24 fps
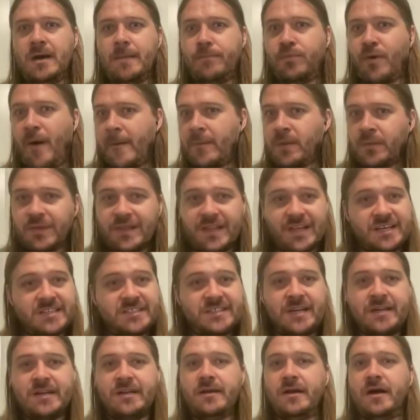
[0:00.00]
probably
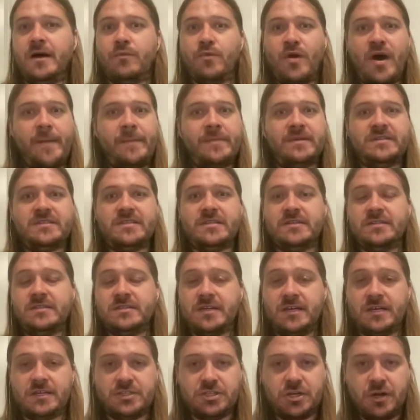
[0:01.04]
extended Robinson's
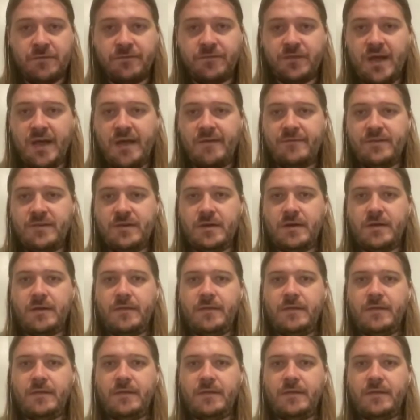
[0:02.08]
shelf life here.